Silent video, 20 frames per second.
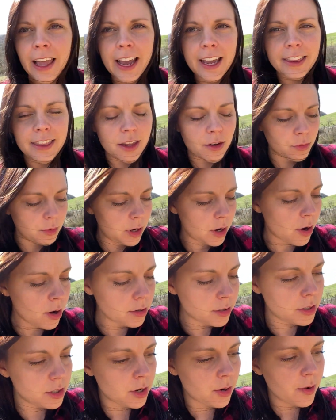And then we
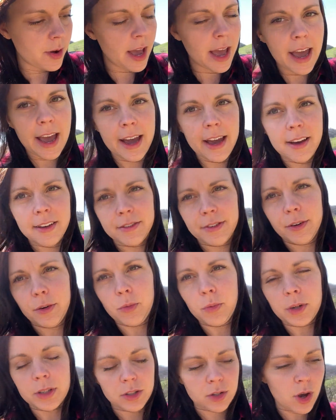also have
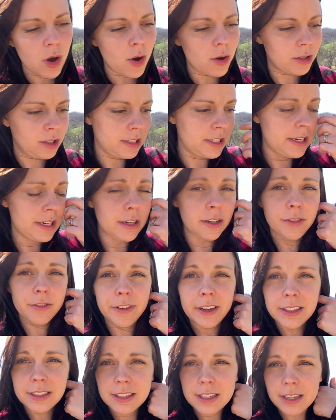what's called deer
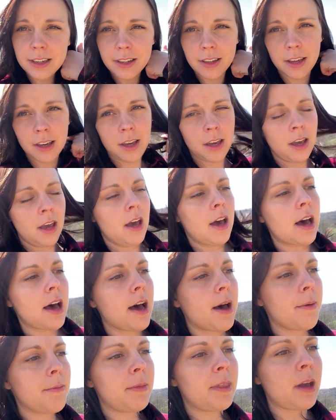fencing
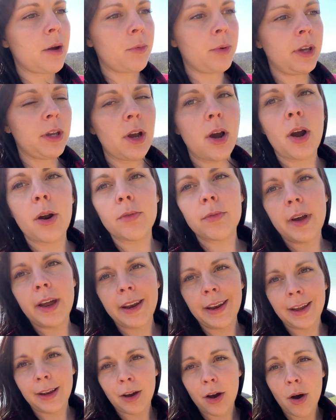that we are
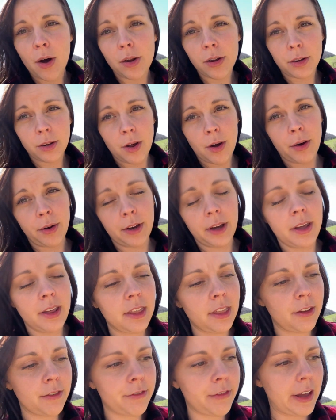running all along
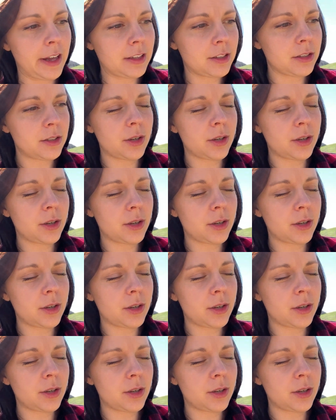the fence.